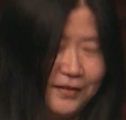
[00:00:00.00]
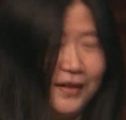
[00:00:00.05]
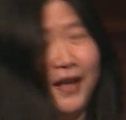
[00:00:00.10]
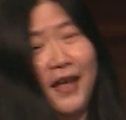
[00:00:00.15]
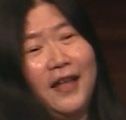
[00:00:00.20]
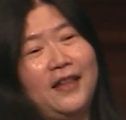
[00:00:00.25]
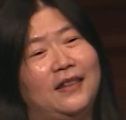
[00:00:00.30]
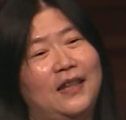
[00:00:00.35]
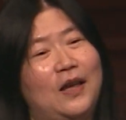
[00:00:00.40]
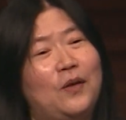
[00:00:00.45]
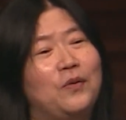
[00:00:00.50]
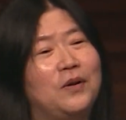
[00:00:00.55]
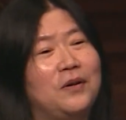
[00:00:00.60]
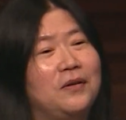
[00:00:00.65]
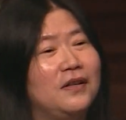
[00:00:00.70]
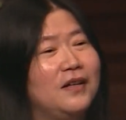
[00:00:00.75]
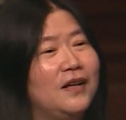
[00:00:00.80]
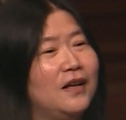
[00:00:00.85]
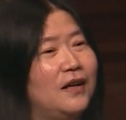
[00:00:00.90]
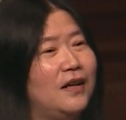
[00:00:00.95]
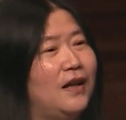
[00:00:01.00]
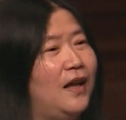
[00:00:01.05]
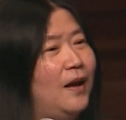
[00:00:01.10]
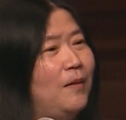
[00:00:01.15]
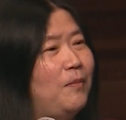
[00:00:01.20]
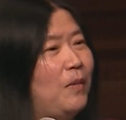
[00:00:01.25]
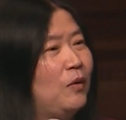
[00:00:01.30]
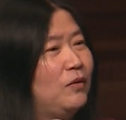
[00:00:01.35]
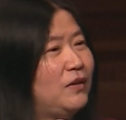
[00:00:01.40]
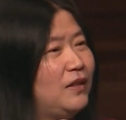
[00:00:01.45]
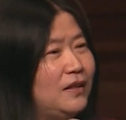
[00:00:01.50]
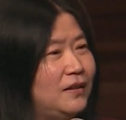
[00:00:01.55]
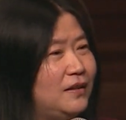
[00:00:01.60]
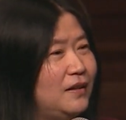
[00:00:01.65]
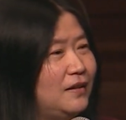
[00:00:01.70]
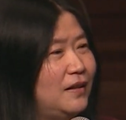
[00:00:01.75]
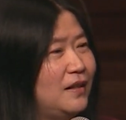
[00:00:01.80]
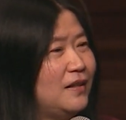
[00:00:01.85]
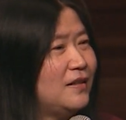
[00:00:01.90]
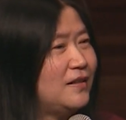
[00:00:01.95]
And they were about 30
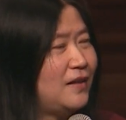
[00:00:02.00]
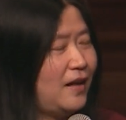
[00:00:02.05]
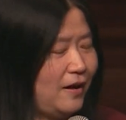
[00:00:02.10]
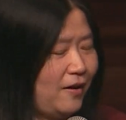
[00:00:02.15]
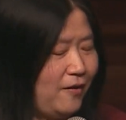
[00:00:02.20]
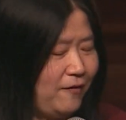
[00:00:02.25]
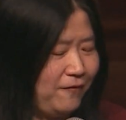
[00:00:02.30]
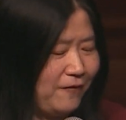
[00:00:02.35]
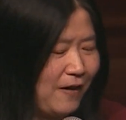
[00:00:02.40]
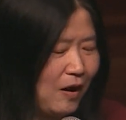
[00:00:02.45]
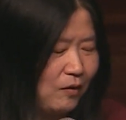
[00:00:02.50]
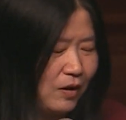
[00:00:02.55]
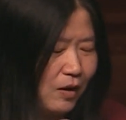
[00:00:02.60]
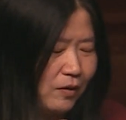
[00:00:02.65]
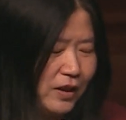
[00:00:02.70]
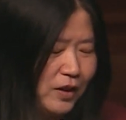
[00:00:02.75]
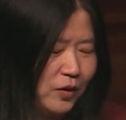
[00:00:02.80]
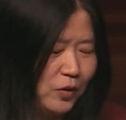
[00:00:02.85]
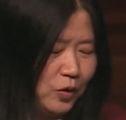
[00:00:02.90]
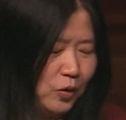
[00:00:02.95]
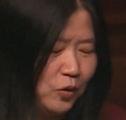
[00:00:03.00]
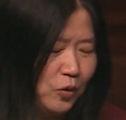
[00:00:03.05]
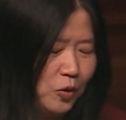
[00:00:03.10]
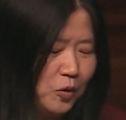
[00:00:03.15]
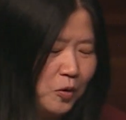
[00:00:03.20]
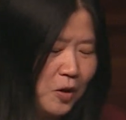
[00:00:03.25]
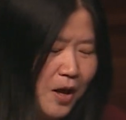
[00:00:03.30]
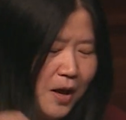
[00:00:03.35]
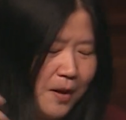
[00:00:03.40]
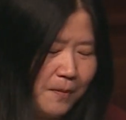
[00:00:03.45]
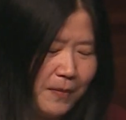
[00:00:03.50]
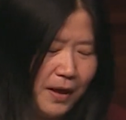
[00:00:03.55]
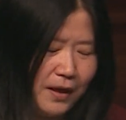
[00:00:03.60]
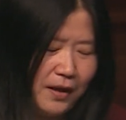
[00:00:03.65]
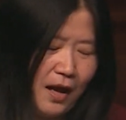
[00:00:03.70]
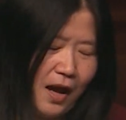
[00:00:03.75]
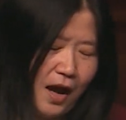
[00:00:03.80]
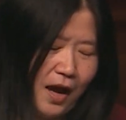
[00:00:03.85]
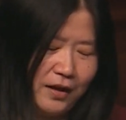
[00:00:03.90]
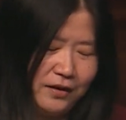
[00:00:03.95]
things that I found out it could do, but
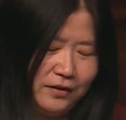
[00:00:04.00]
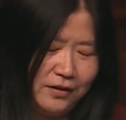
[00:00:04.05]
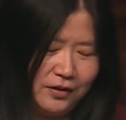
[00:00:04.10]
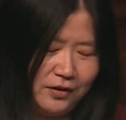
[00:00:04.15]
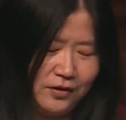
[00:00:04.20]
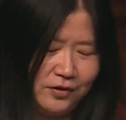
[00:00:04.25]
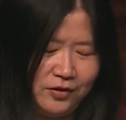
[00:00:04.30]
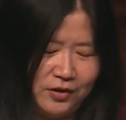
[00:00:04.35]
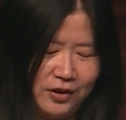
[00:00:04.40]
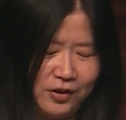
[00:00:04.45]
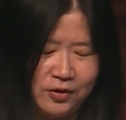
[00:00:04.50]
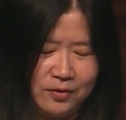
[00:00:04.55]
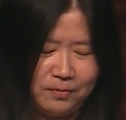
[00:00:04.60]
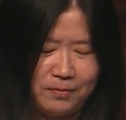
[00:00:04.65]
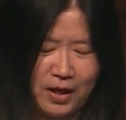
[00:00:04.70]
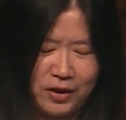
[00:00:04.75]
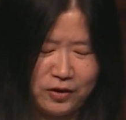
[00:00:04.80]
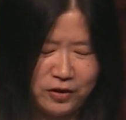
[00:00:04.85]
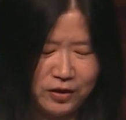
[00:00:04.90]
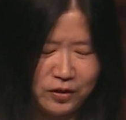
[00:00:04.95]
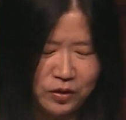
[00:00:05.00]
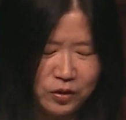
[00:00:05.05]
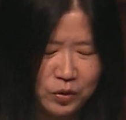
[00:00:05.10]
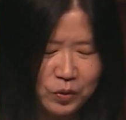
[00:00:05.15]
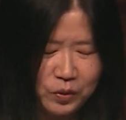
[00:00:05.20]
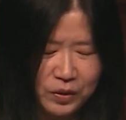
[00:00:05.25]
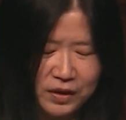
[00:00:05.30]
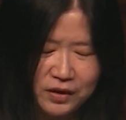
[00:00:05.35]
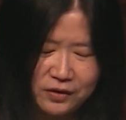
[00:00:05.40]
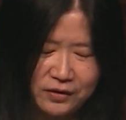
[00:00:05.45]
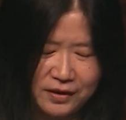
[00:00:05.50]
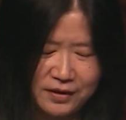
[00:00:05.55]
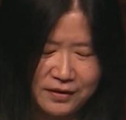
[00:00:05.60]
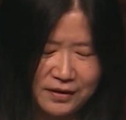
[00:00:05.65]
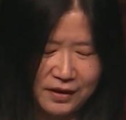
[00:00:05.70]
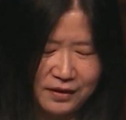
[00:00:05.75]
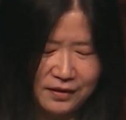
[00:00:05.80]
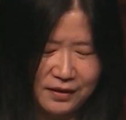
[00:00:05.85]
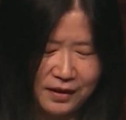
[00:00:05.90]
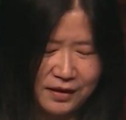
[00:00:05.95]
I just, just mentioned two
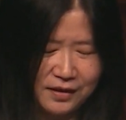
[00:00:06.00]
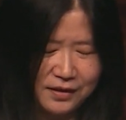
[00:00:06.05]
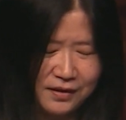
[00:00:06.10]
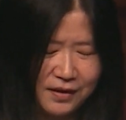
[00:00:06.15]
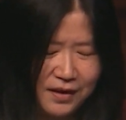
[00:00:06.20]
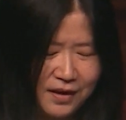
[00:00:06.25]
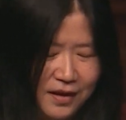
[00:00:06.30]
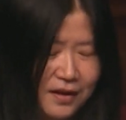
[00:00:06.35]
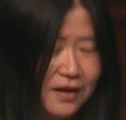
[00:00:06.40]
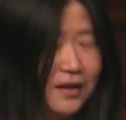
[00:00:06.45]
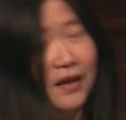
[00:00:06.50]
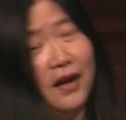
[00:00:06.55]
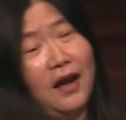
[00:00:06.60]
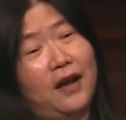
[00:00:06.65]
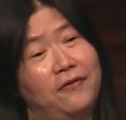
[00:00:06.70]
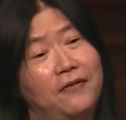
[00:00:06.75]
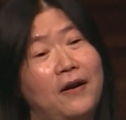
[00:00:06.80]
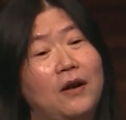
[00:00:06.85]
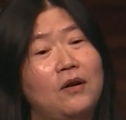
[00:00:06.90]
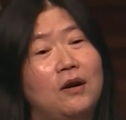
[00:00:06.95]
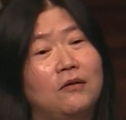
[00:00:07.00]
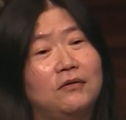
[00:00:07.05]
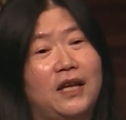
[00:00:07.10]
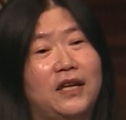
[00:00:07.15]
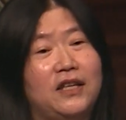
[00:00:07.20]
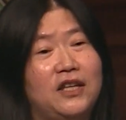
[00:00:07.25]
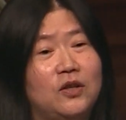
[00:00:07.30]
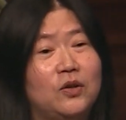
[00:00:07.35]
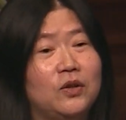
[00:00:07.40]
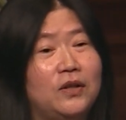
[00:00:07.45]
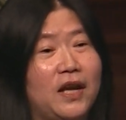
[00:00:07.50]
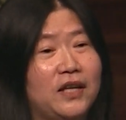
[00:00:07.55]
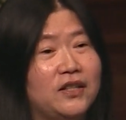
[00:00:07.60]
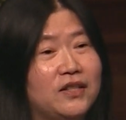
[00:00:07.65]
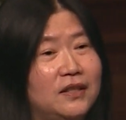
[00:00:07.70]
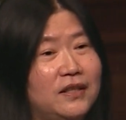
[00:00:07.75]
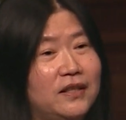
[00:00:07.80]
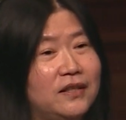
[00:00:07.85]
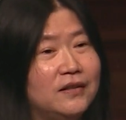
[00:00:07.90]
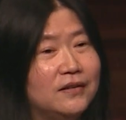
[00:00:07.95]
interesting things. I found out that it could
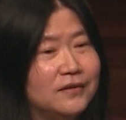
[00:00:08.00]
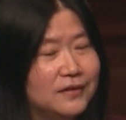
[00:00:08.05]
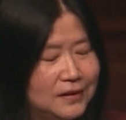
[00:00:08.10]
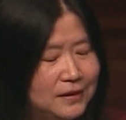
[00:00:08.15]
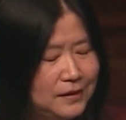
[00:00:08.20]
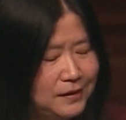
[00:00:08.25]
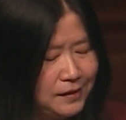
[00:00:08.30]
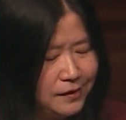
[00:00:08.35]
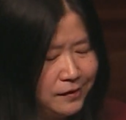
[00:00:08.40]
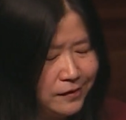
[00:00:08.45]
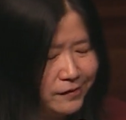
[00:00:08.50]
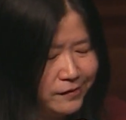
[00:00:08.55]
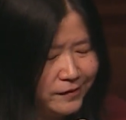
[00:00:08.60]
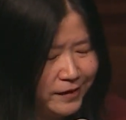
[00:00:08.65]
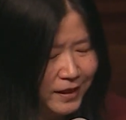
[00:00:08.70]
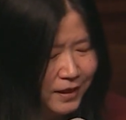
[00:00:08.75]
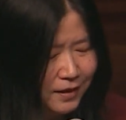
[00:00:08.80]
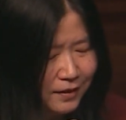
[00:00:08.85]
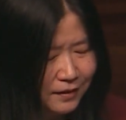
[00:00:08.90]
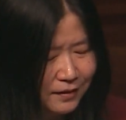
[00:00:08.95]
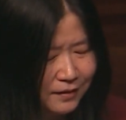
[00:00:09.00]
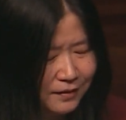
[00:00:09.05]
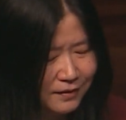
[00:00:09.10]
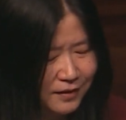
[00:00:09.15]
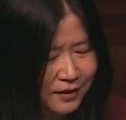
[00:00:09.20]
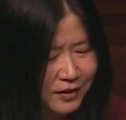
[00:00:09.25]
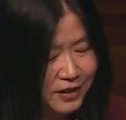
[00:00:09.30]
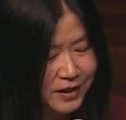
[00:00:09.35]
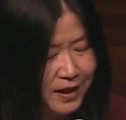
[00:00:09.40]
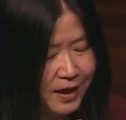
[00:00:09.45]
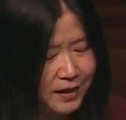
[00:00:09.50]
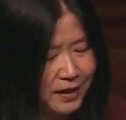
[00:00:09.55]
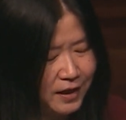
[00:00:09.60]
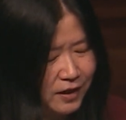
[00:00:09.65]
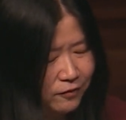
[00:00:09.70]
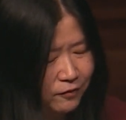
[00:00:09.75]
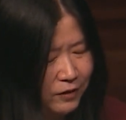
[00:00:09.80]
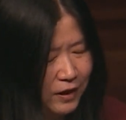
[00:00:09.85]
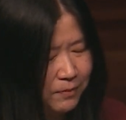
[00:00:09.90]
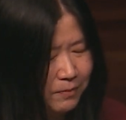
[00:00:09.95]
actually read, check
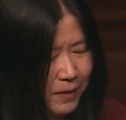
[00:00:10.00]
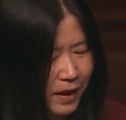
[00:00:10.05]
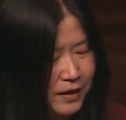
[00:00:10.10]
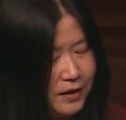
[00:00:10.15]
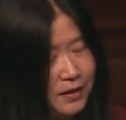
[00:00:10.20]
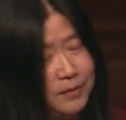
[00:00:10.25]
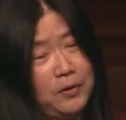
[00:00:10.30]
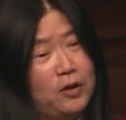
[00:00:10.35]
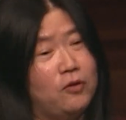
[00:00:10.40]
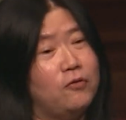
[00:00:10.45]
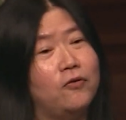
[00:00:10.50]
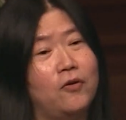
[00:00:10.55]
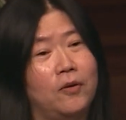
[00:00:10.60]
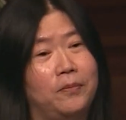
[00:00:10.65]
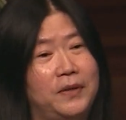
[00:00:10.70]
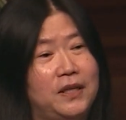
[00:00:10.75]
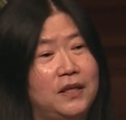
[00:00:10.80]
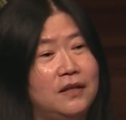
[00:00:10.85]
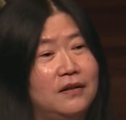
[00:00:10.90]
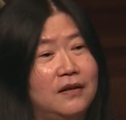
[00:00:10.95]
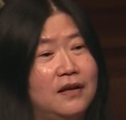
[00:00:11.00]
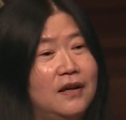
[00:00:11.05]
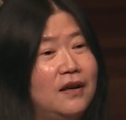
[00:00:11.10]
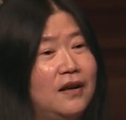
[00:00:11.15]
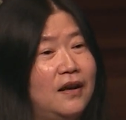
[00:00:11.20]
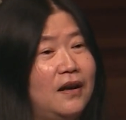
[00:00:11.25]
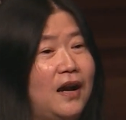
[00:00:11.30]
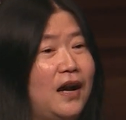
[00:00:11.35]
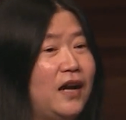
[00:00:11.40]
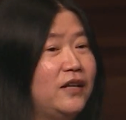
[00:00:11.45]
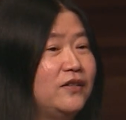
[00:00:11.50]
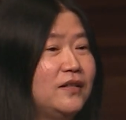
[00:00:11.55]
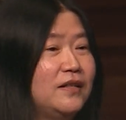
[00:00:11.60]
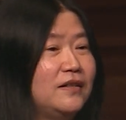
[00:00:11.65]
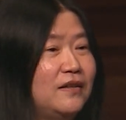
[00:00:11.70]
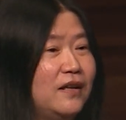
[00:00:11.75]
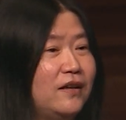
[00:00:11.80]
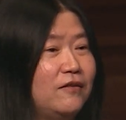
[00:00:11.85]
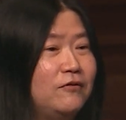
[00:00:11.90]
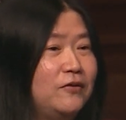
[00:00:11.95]
and read my email for me. I just
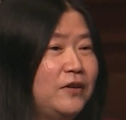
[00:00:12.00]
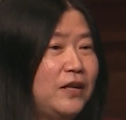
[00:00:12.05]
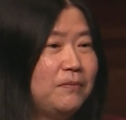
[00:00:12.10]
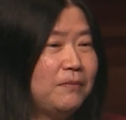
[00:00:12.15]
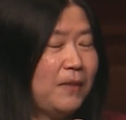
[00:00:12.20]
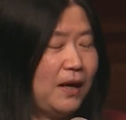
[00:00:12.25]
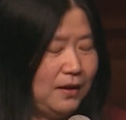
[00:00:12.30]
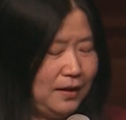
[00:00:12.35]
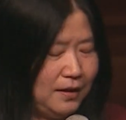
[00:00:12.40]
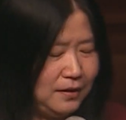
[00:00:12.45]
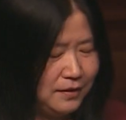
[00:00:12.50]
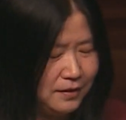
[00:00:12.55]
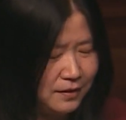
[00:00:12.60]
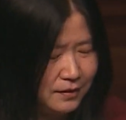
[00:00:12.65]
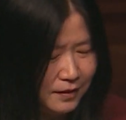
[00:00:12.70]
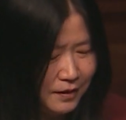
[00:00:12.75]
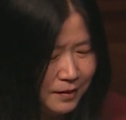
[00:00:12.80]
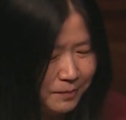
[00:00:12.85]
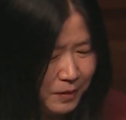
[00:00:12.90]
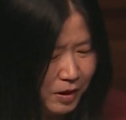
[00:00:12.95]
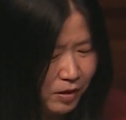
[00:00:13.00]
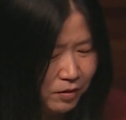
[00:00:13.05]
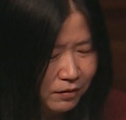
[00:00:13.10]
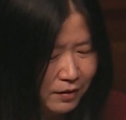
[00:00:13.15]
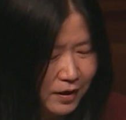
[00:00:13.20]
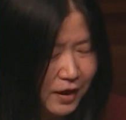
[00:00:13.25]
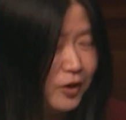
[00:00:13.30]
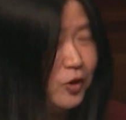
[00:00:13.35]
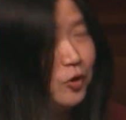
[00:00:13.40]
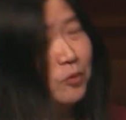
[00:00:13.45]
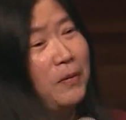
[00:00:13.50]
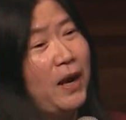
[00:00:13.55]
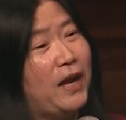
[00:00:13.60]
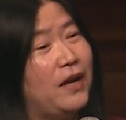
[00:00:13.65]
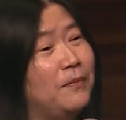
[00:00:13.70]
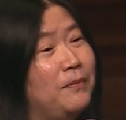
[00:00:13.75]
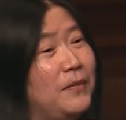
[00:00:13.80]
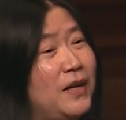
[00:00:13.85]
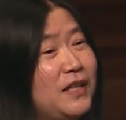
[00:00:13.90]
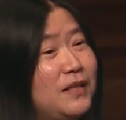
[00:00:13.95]
say, read my latest email, and to my
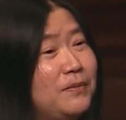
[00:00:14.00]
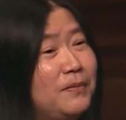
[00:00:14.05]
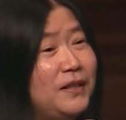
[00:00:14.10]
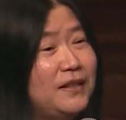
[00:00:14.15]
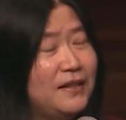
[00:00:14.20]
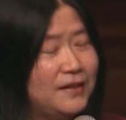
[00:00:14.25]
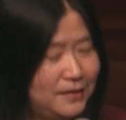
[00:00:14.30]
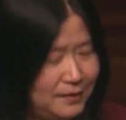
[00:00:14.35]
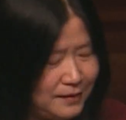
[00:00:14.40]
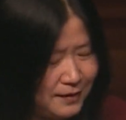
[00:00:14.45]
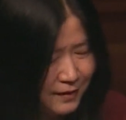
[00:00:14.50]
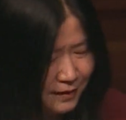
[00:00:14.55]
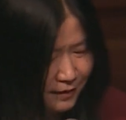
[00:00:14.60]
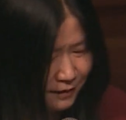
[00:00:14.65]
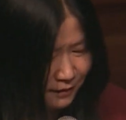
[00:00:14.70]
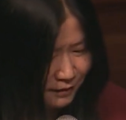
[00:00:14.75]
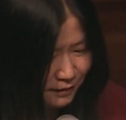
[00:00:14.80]
amazement, it did.